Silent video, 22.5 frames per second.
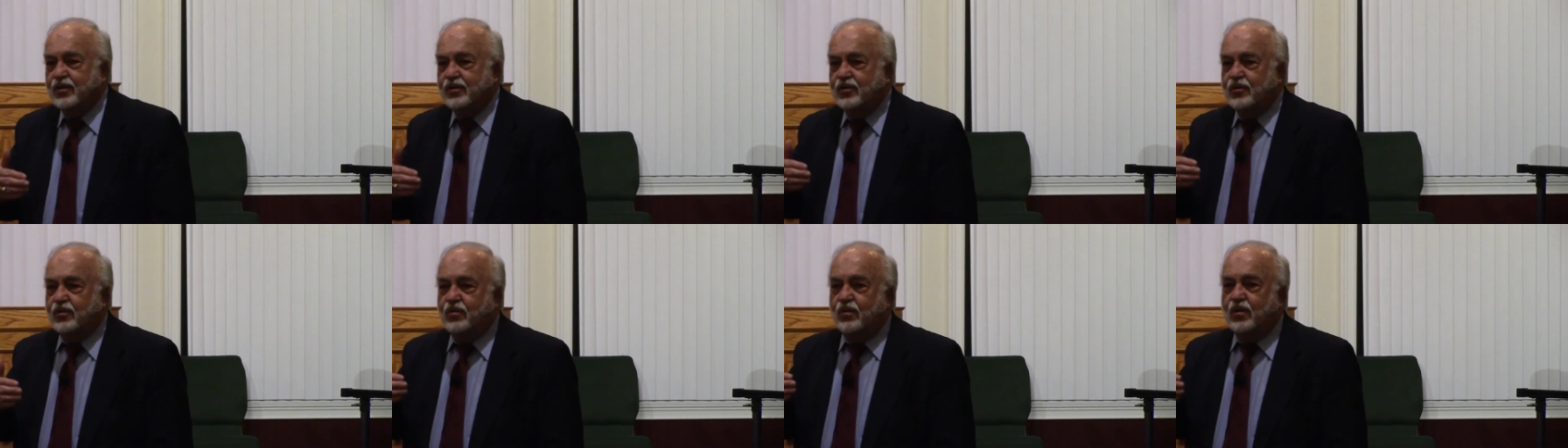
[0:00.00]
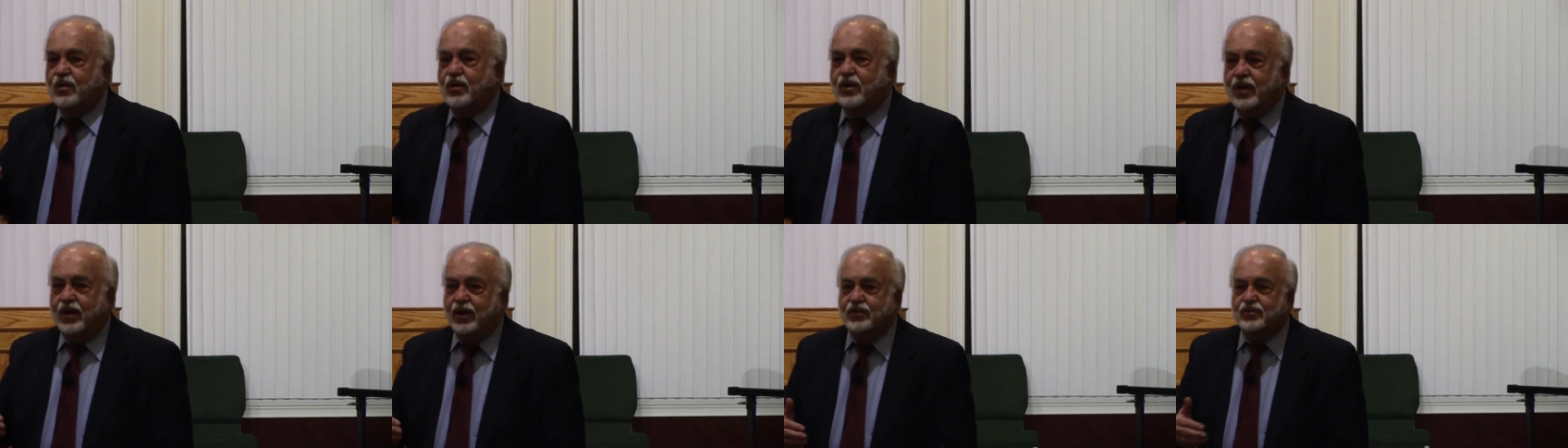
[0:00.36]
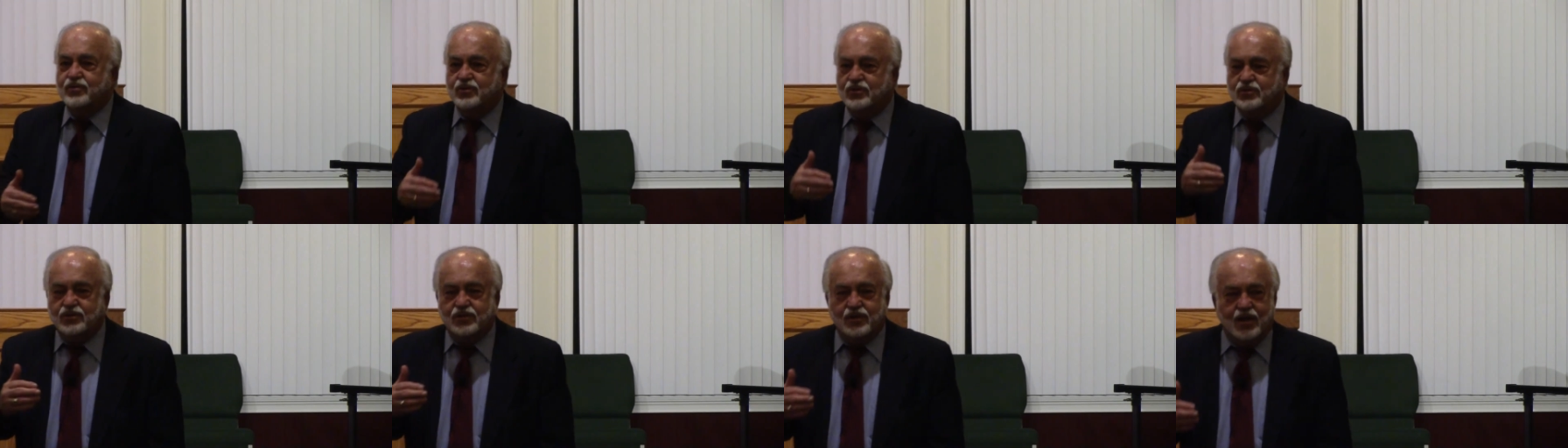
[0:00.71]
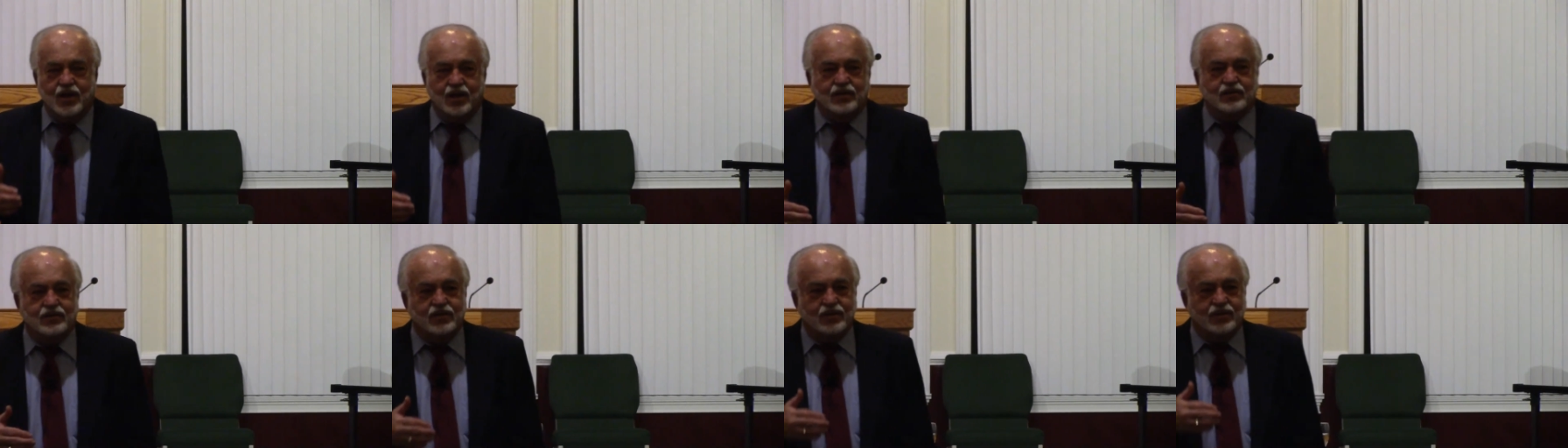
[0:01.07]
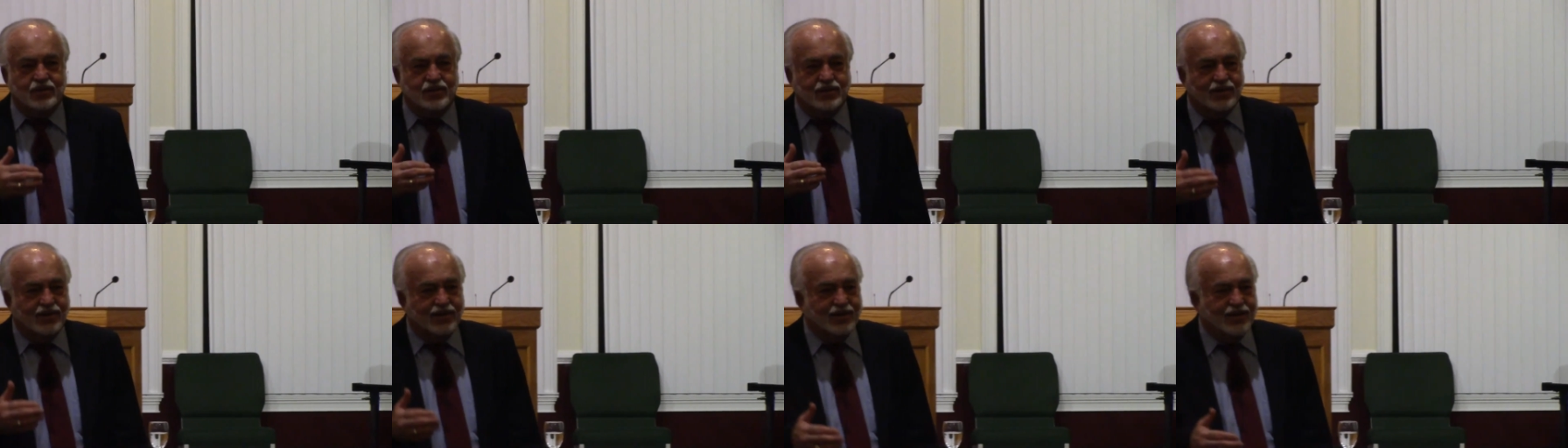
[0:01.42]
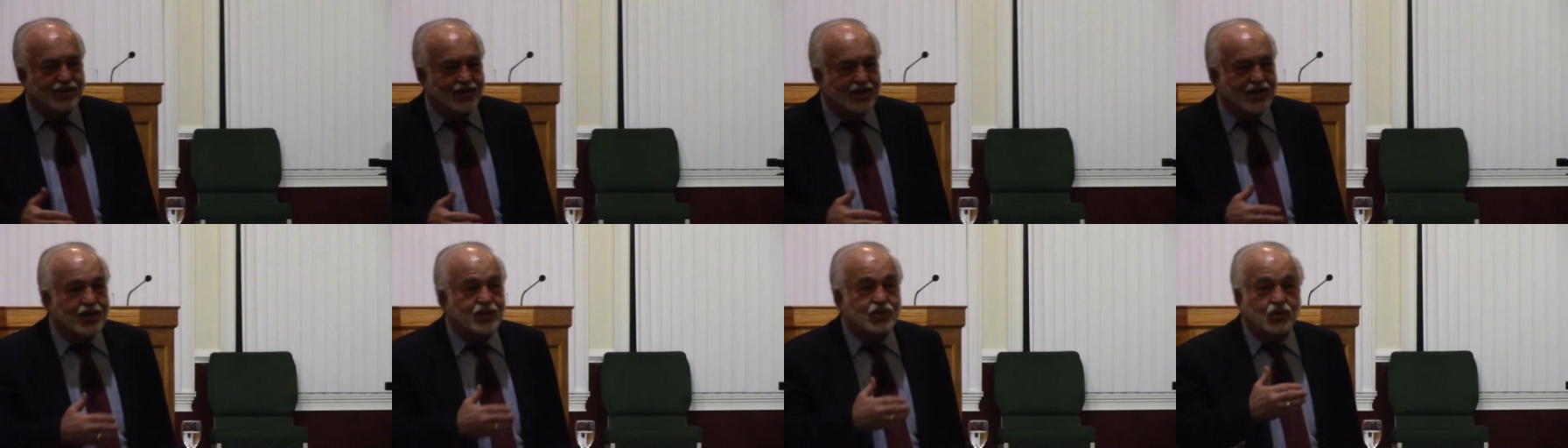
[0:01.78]
you are exercising
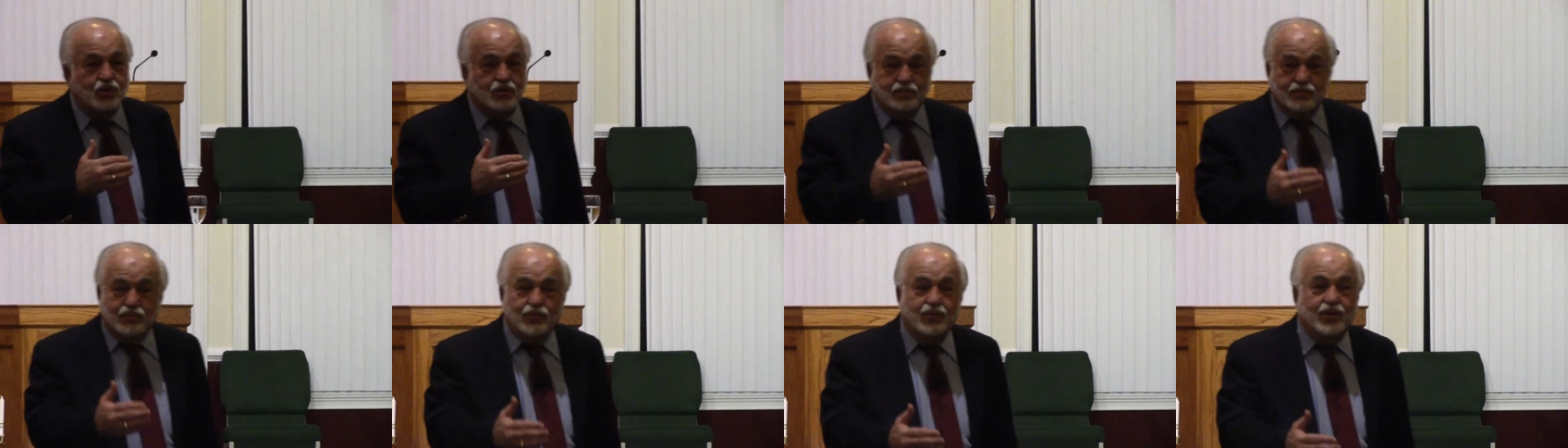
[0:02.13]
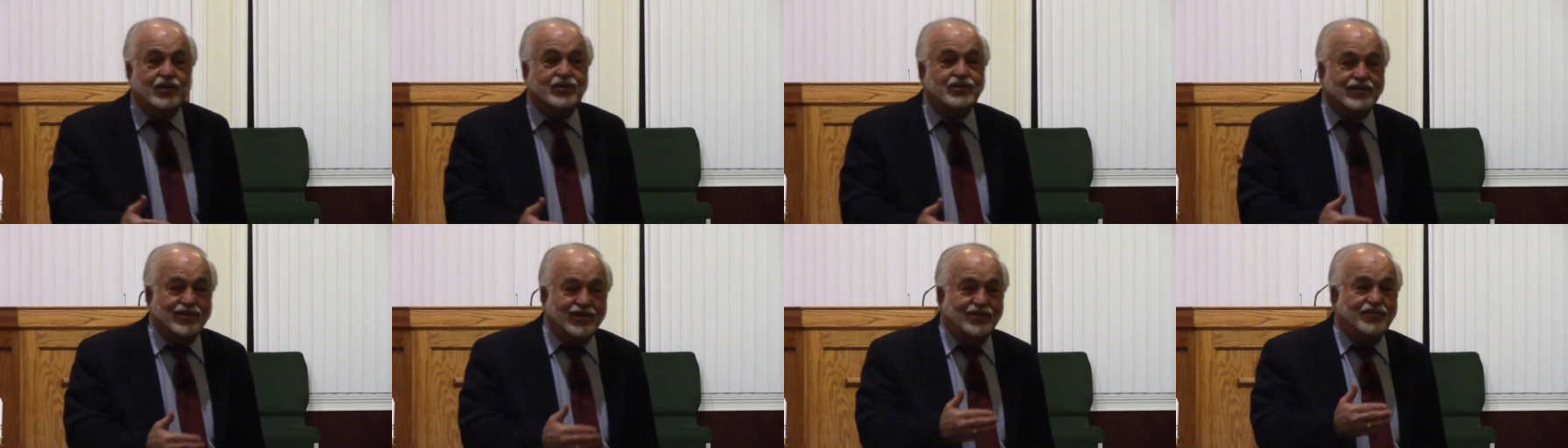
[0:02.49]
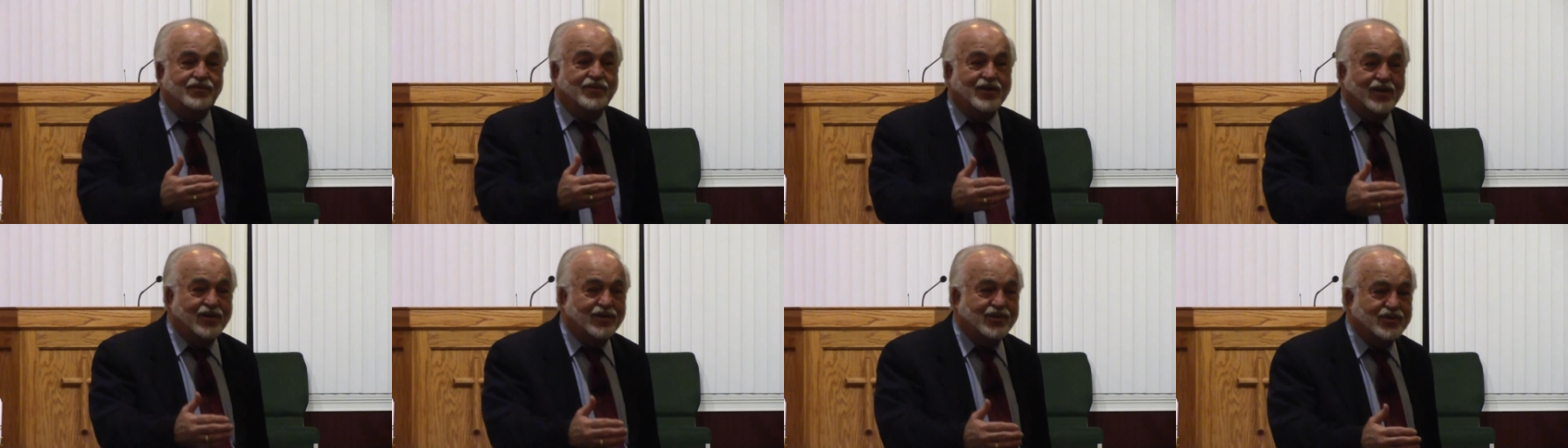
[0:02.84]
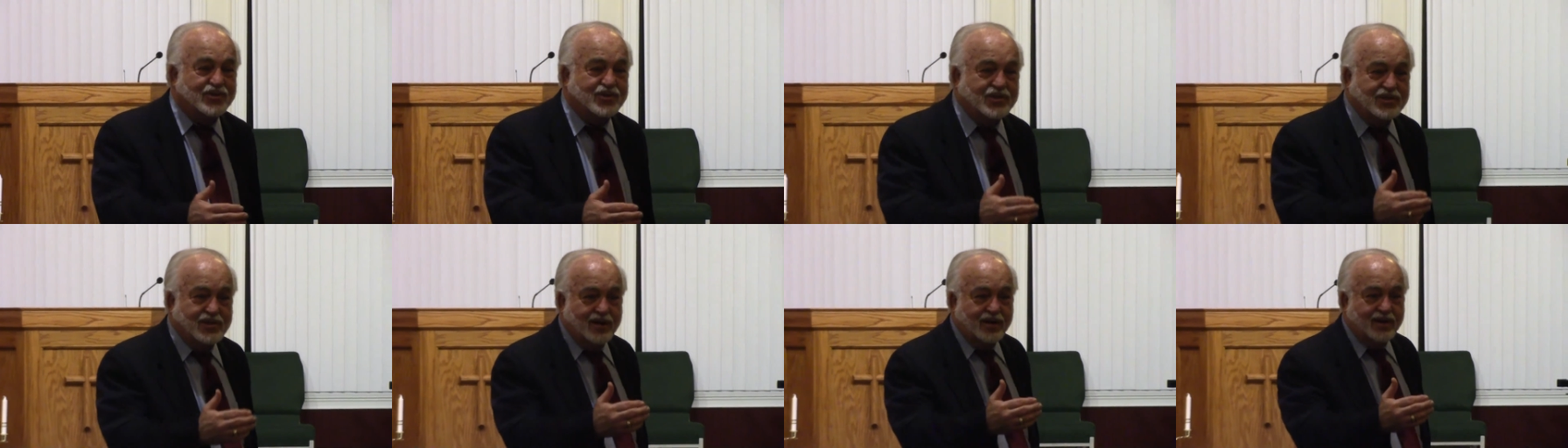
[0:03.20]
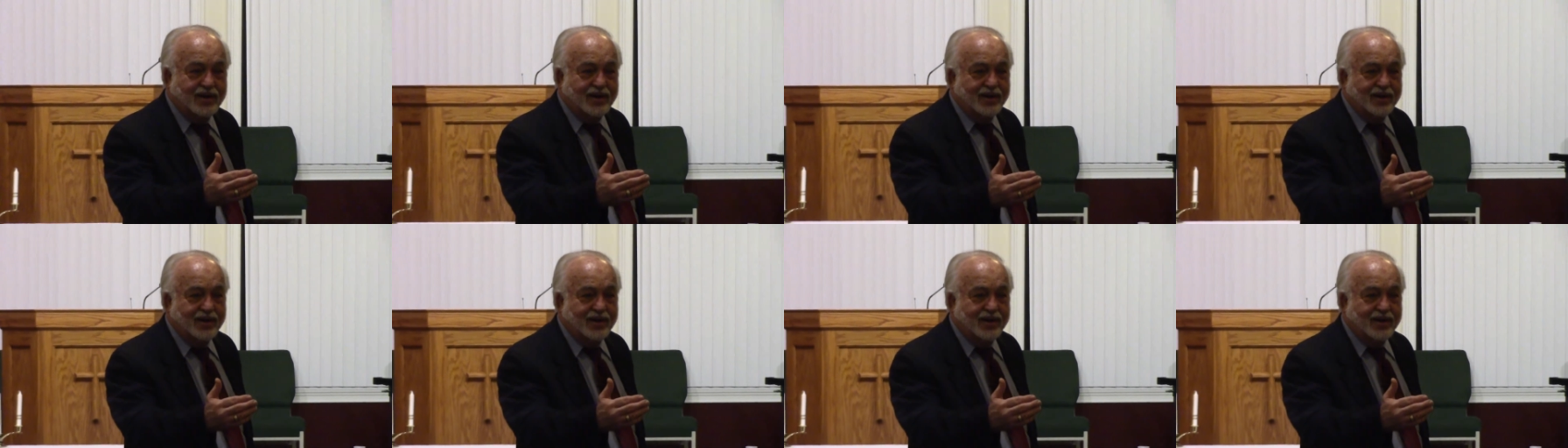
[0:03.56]
in your priestly function.